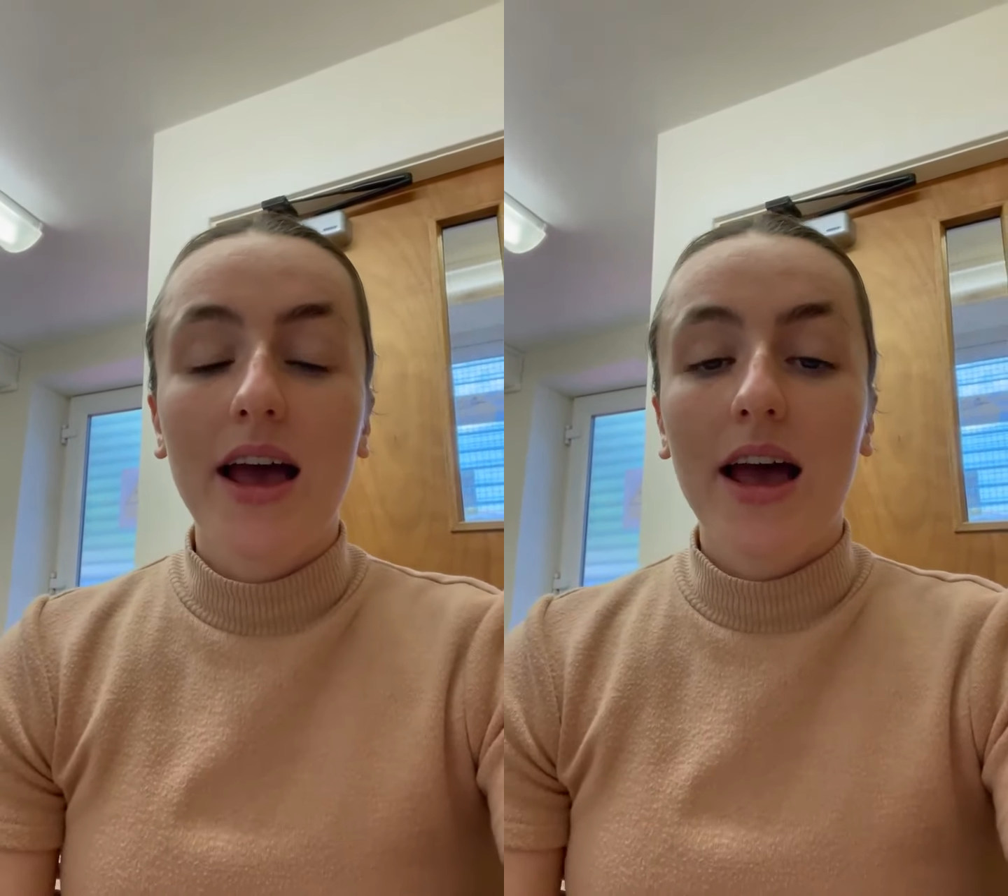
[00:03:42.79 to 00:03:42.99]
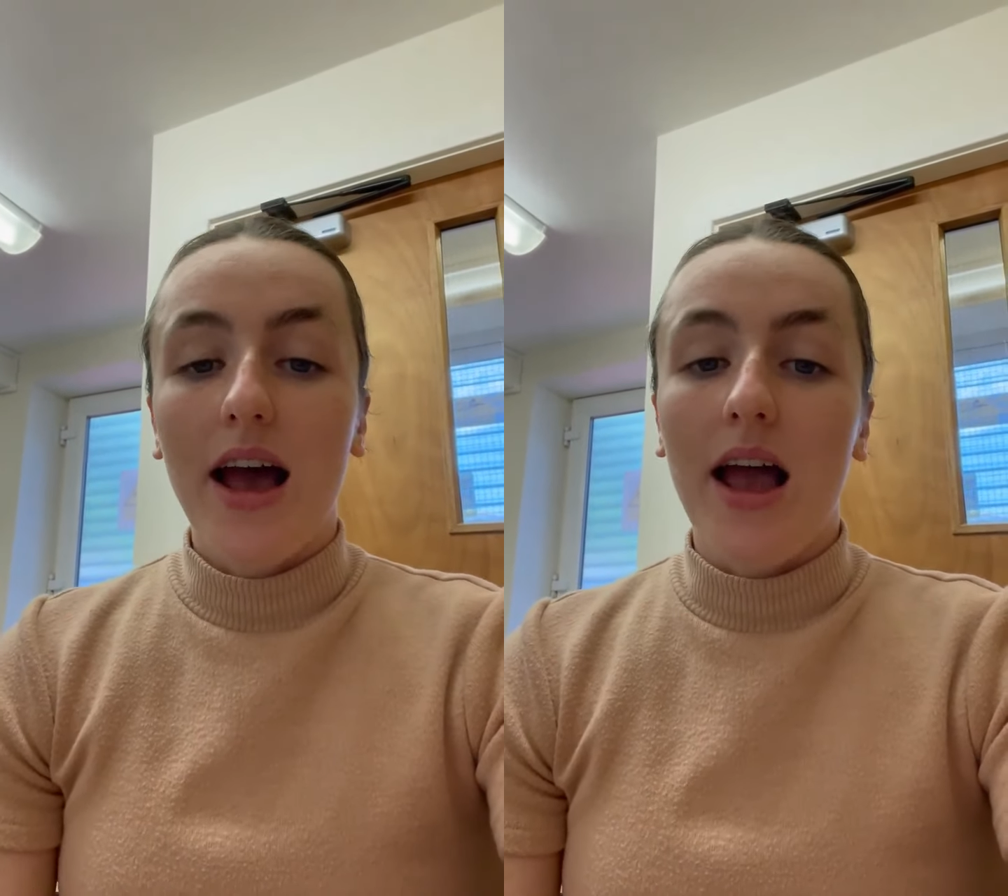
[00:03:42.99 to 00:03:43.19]

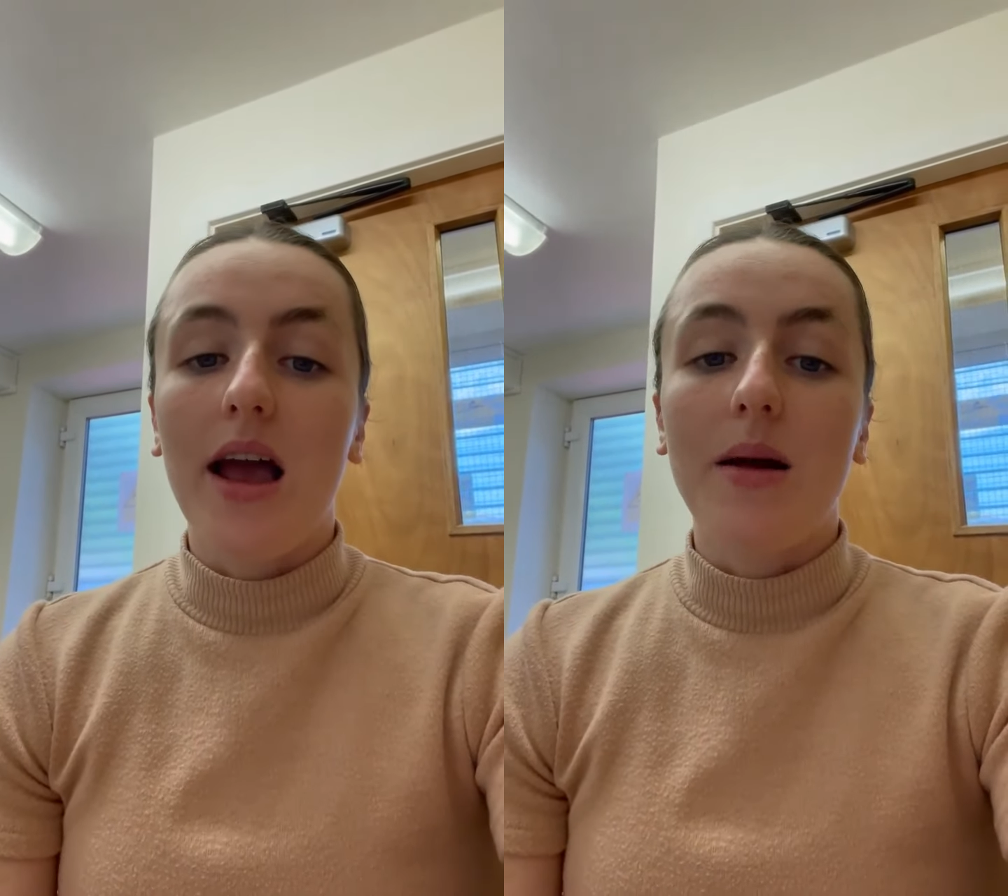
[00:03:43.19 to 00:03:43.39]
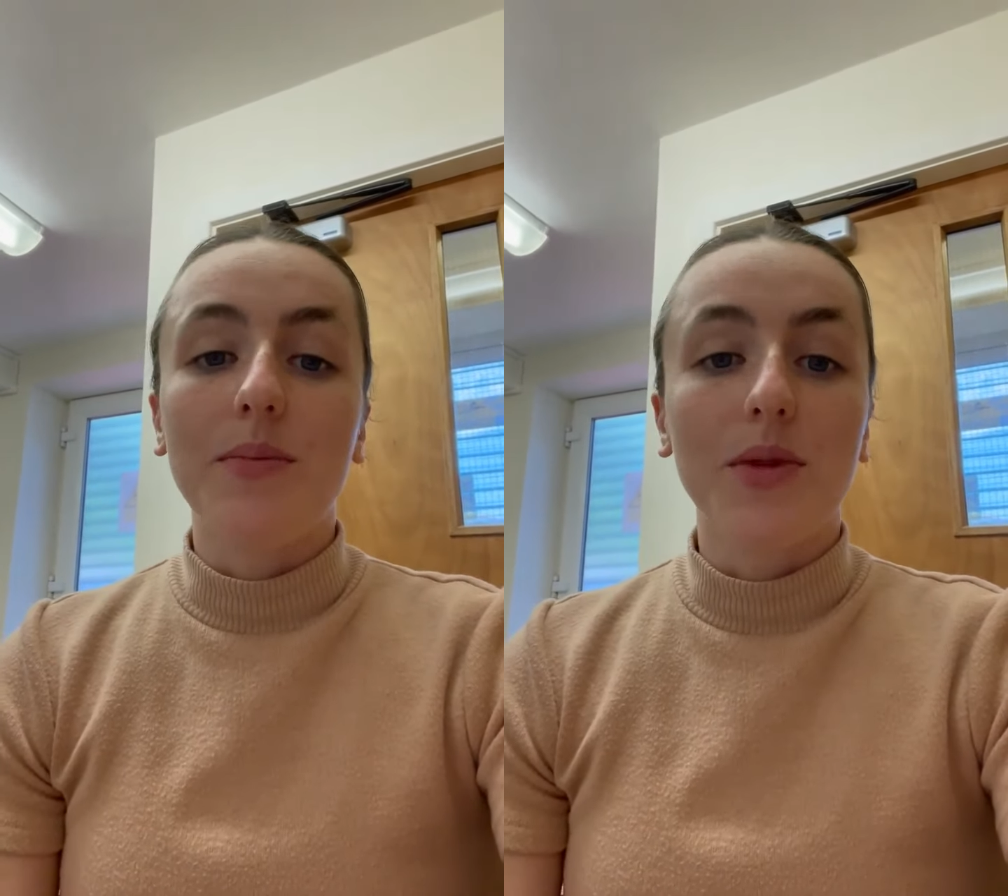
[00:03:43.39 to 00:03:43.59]

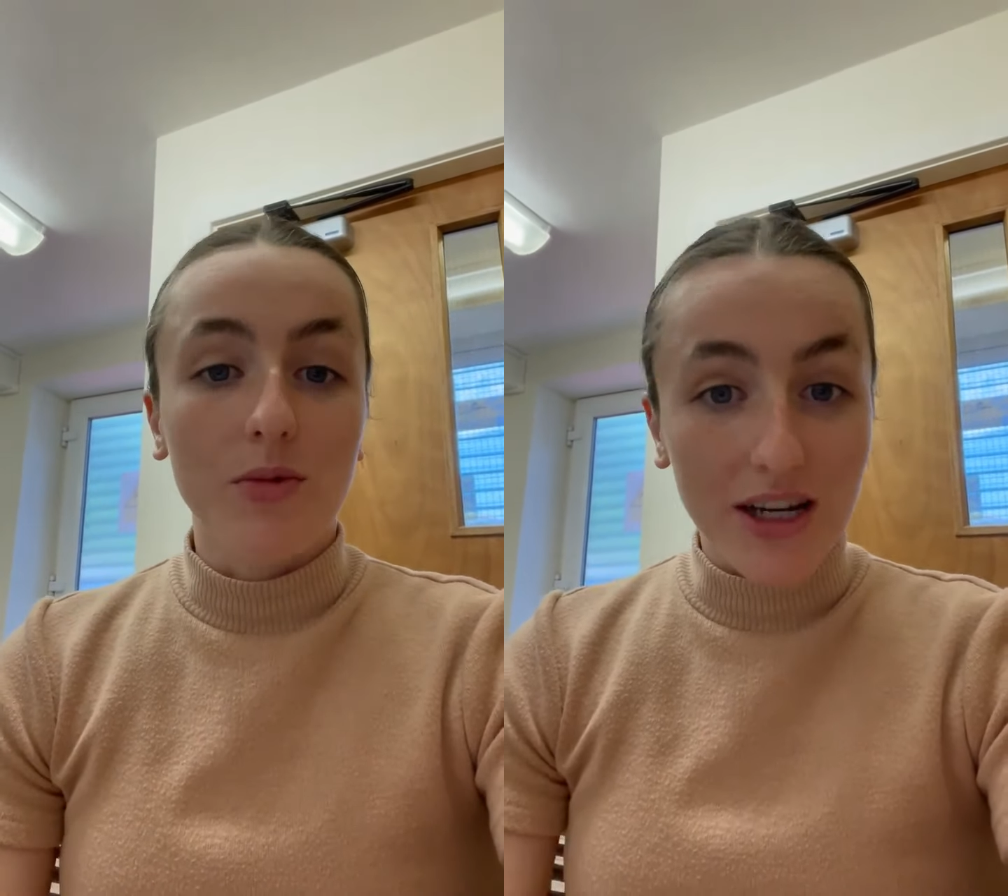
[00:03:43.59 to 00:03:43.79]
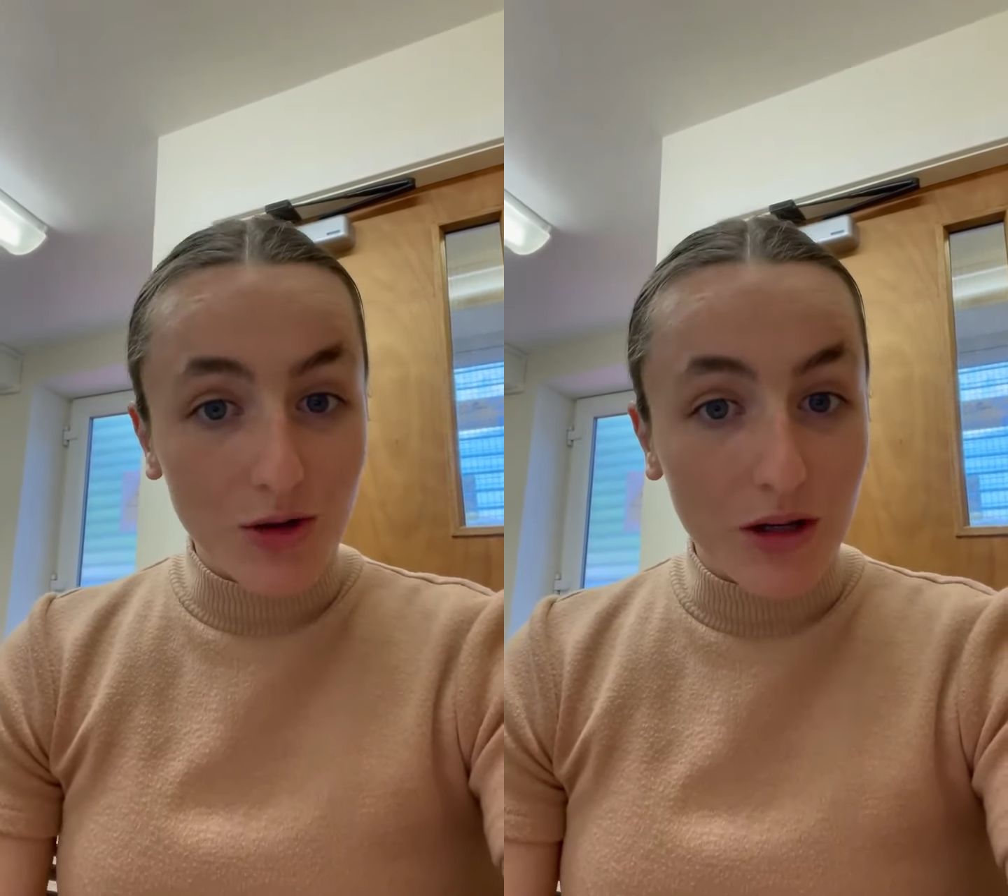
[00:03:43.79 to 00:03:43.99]
the
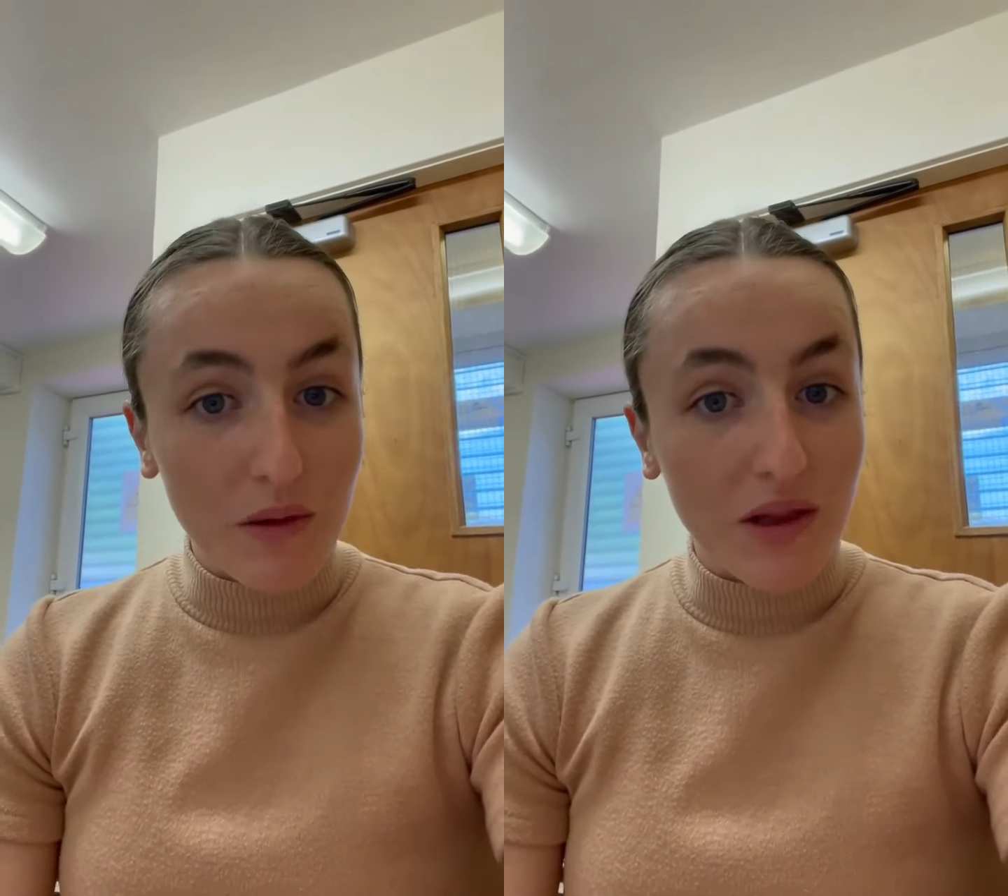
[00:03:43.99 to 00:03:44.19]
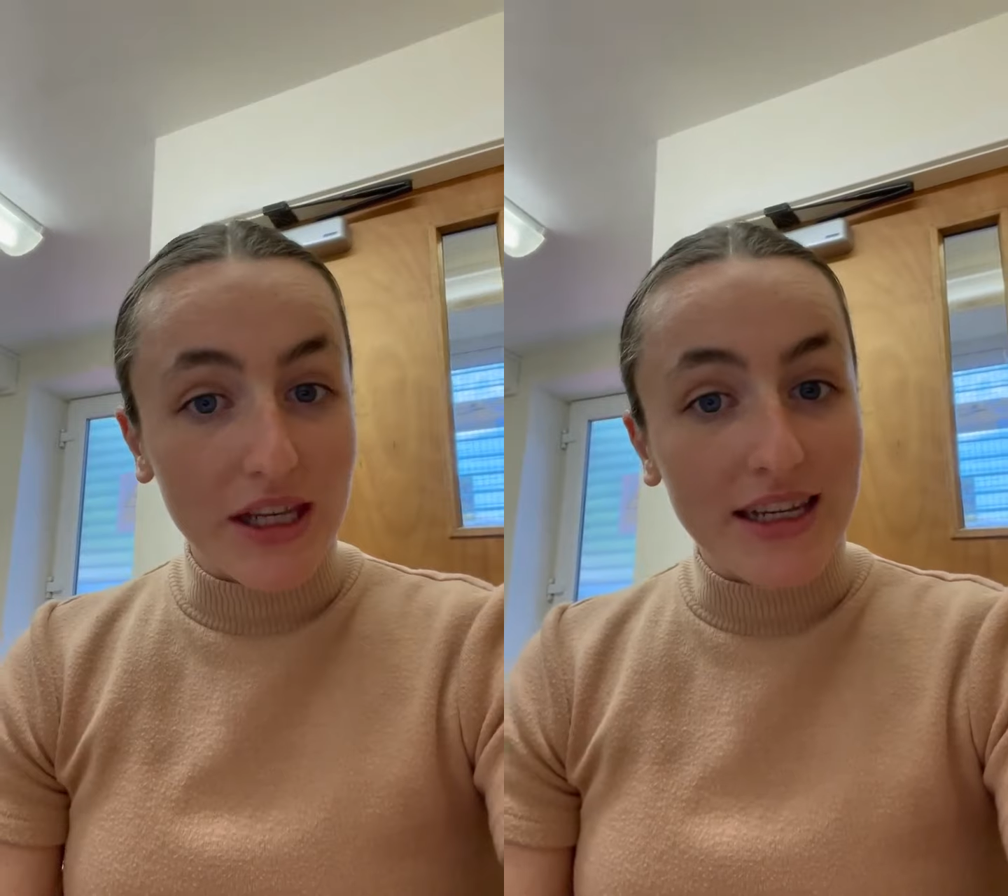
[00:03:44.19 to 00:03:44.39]
right
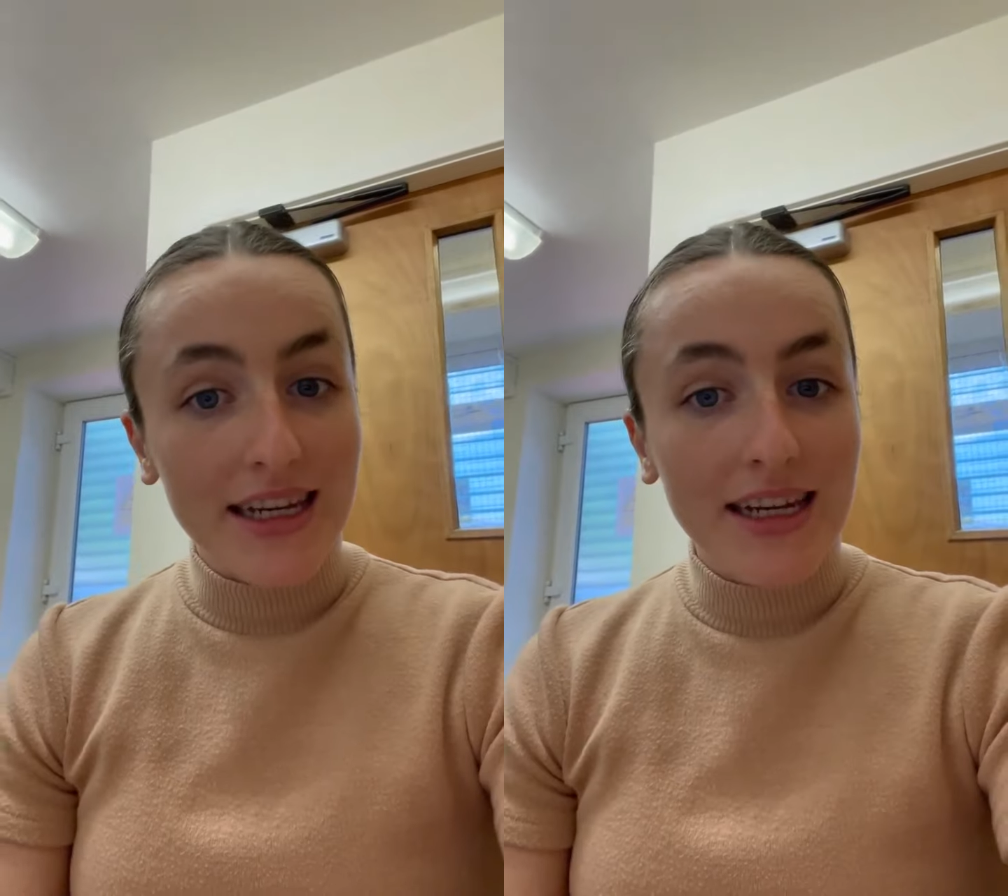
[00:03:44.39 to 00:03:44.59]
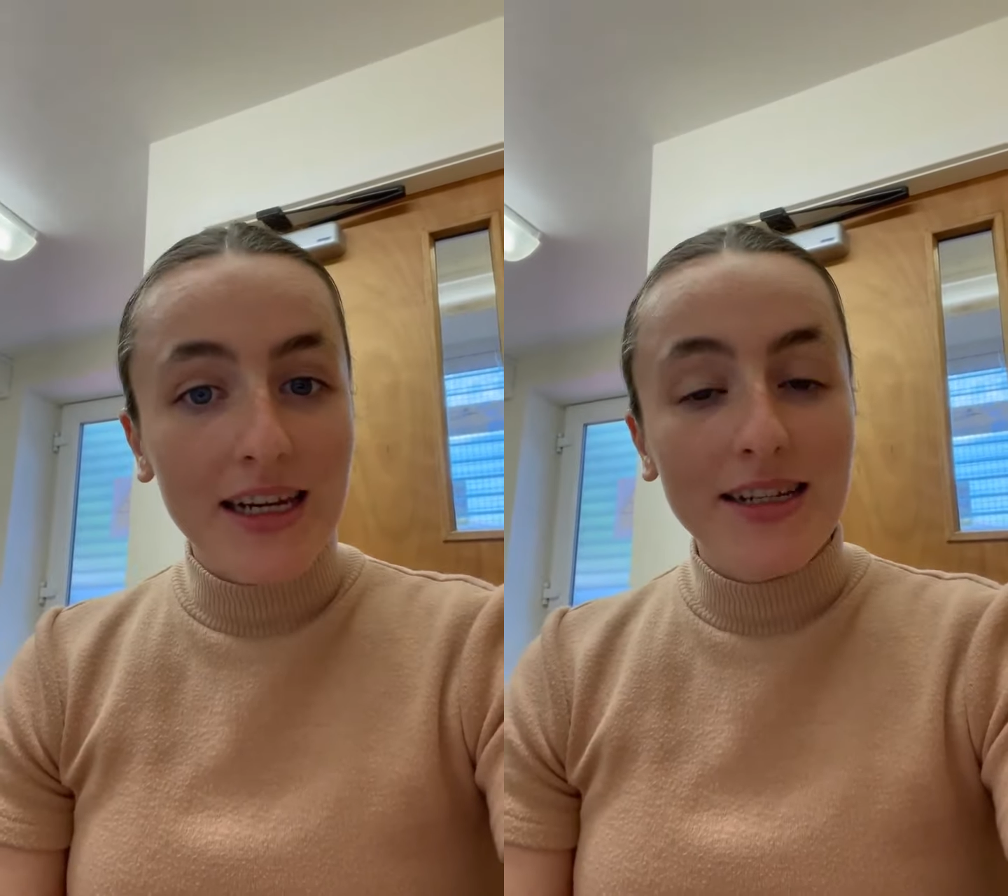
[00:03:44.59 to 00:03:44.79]
treatment that you
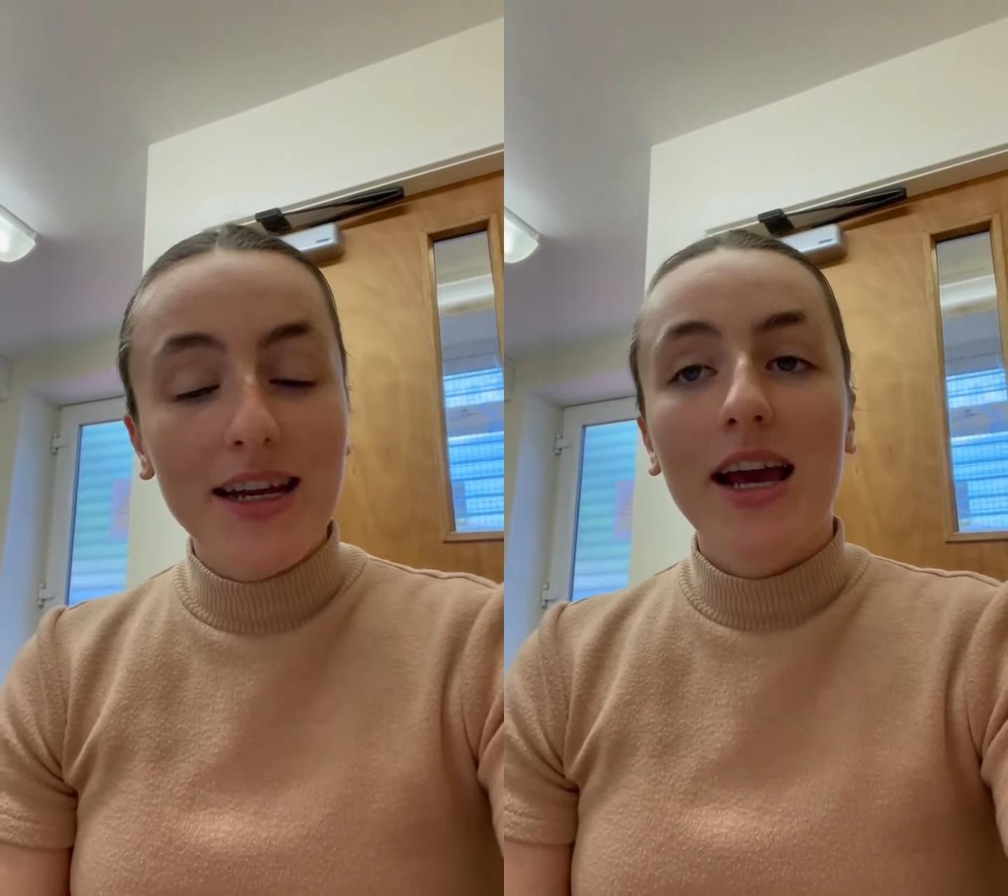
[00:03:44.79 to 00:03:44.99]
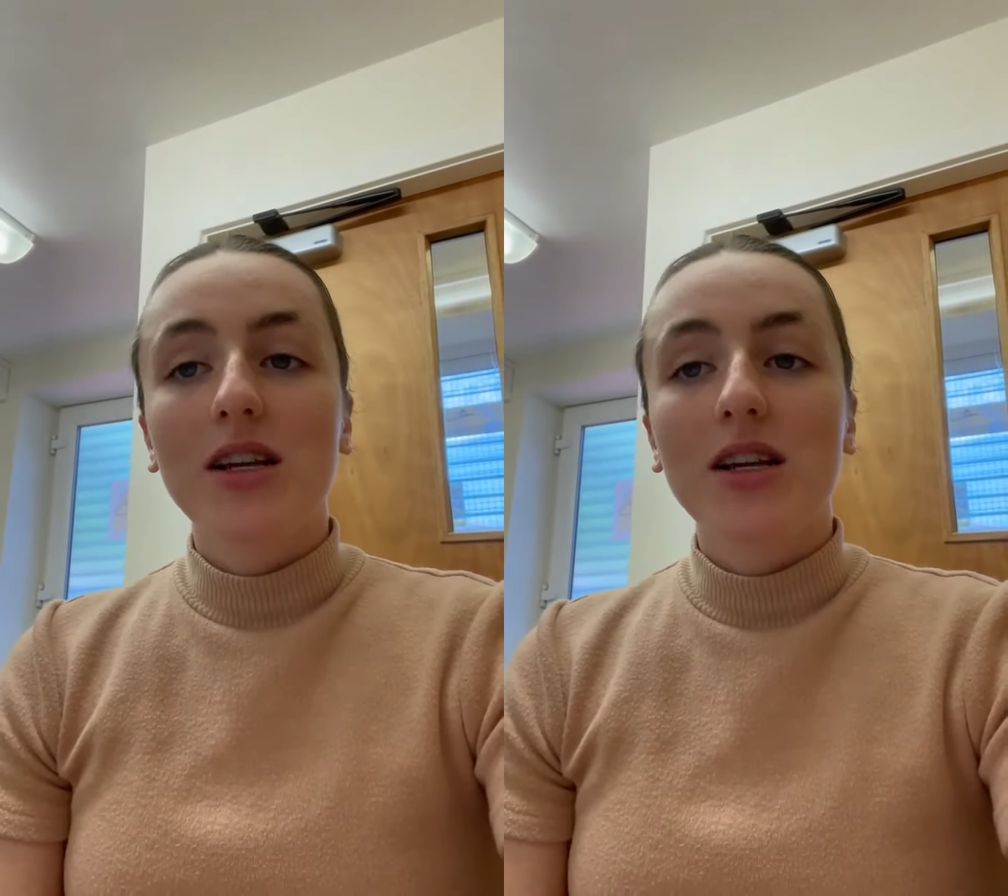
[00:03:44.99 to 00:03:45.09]
need.